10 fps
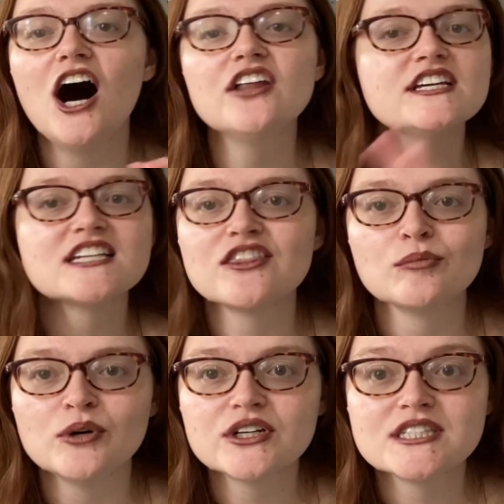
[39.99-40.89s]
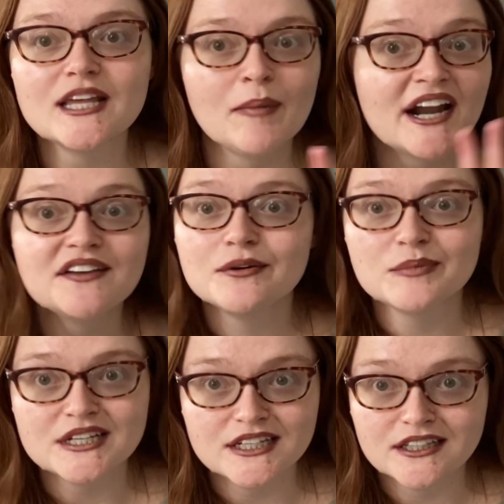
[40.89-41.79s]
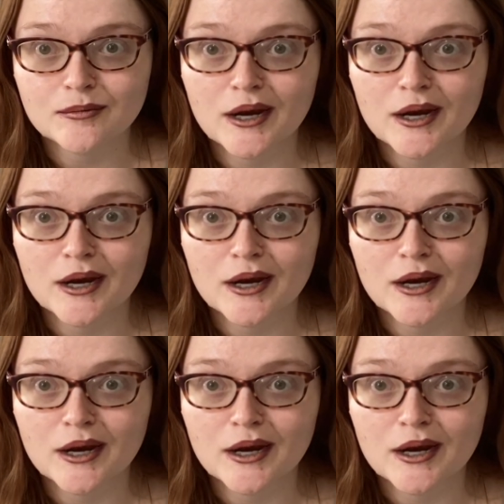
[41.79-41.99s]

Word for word: All these other books, there might even be